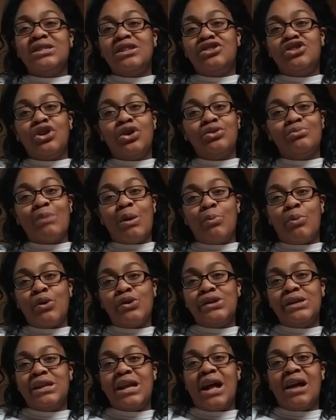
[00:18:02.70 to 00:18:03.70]
as it shows my
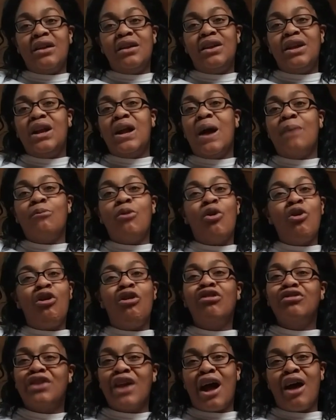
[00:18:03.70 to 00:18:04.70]
personality, I'm
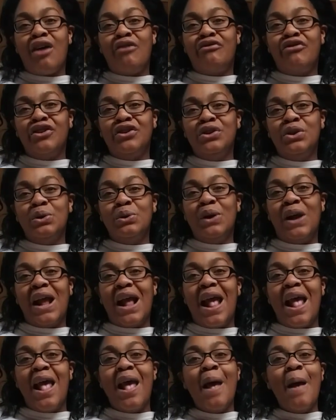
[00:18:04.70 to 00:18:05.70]
all down for doing
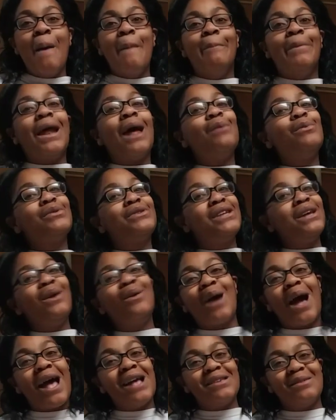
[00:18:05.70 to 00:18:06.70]
it. But I will see
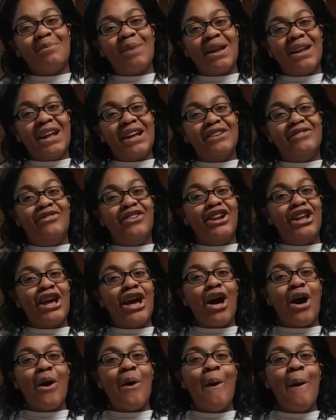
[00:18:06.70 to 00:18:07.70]
you guys in my next
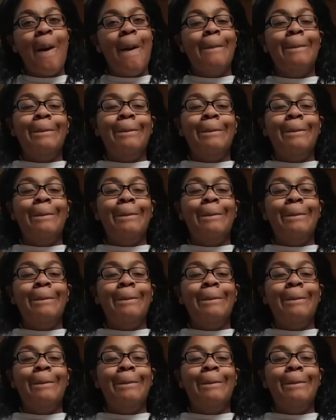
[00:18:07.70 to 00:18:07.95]
video.